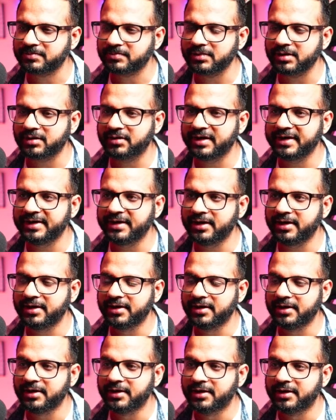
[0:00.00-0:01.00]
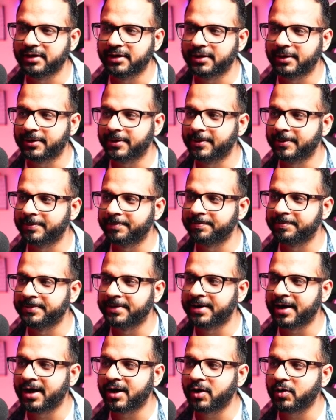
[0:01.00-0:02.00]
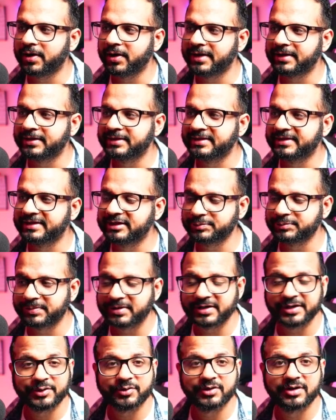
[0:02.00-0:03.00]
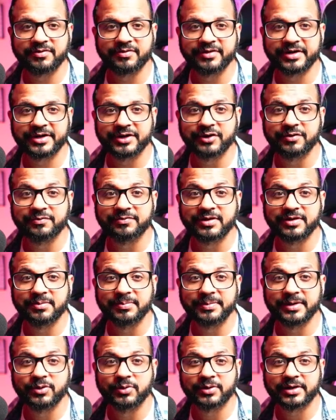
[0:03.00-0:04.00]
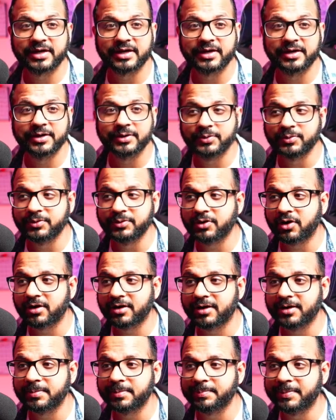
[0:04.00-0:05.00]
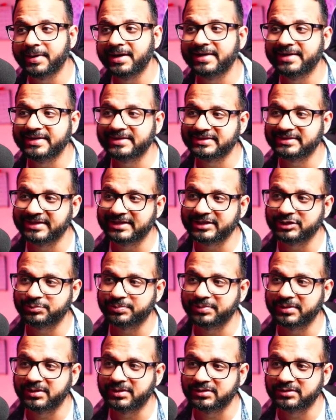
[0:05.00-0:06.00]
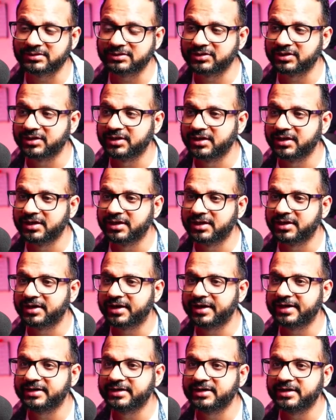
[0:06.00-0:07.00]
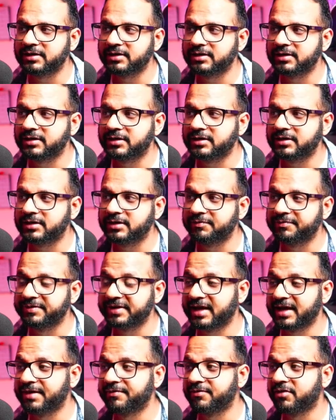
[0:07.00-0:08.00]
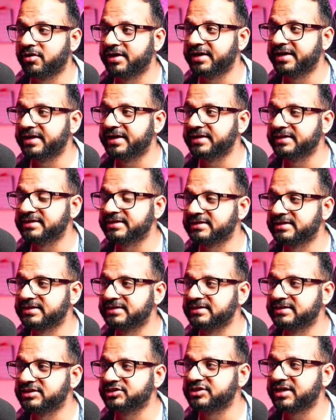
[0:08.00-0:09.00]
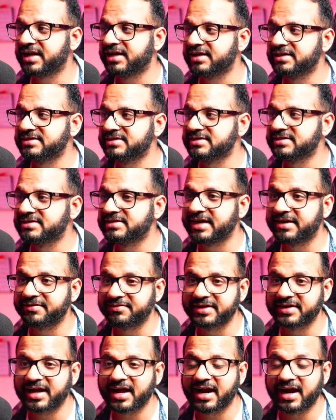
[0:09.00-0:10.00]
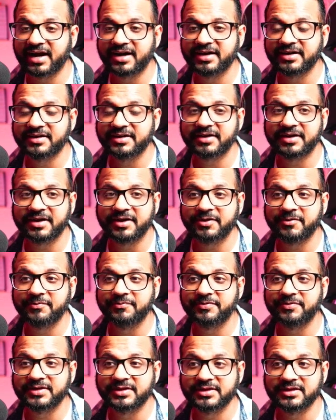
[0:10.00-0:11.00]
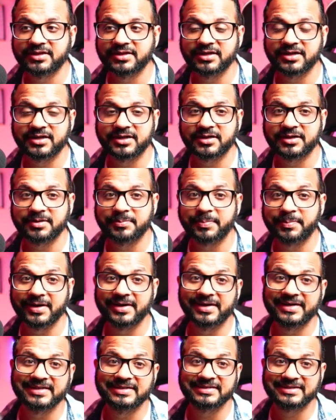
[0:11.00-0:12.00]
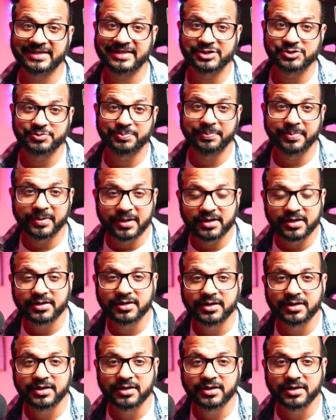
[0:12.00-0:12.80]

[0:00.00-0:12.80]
Right. Now in this particular video, we'll be looking into Docker multi-stage builds. Right. We have already discussed the challenges that we had with the multi-stage build.